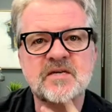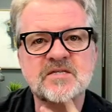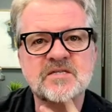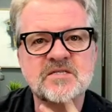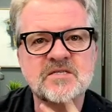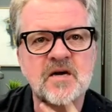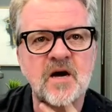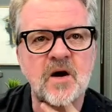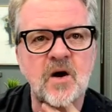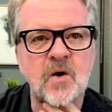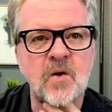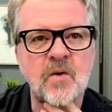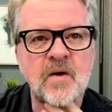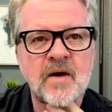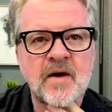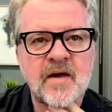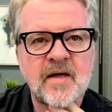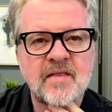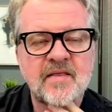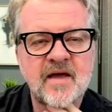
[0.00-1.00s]
So
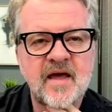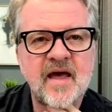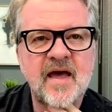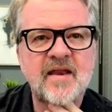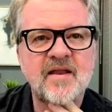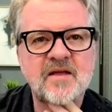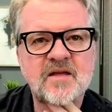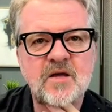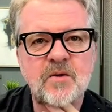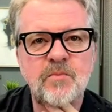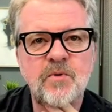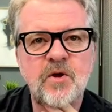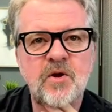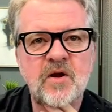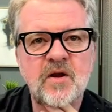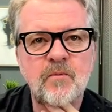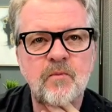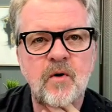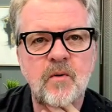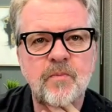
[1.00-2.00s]
the gated
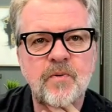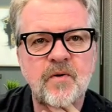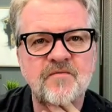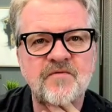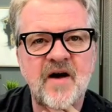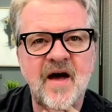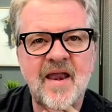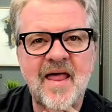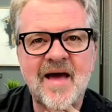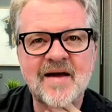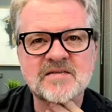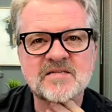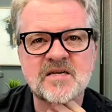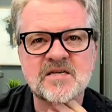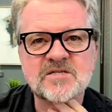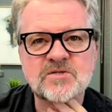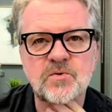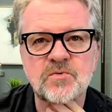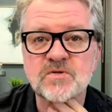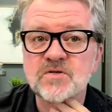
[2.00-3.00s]
community will provide access
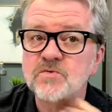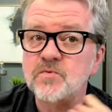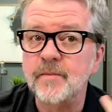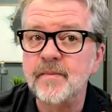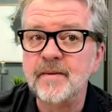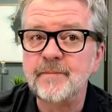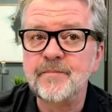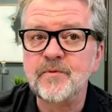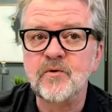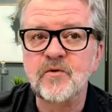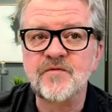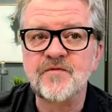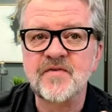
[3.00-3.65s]
to a swimming pool,